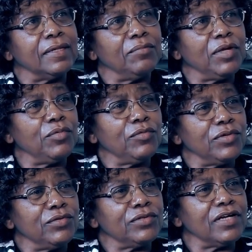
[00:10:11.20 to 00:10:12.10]
Maybe we
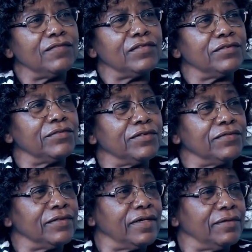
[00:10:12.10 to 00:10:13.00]
don't have the
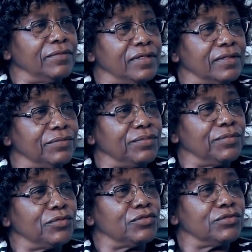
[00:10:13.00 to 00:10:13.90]

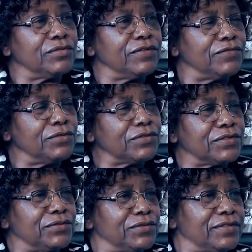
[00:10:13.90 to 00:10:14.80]
people to
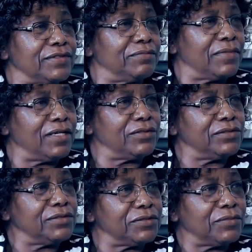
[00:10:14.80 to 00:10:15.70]
reinforce those
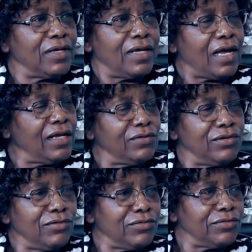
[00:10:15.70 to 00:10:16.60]
bylaws. I don't
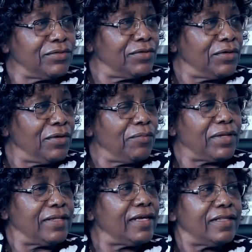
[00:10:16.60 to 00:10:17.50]
know,
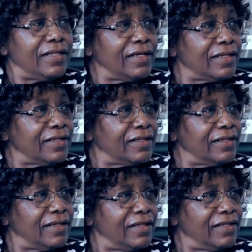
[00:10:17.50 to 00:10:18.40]
but they are there.
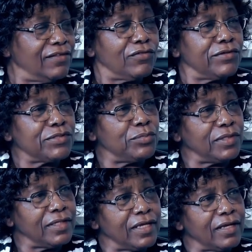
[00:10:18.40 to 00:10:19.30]
They've always
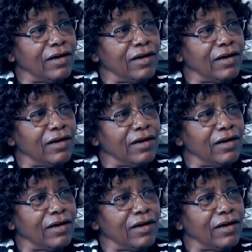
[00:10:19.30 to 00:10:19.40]
been there.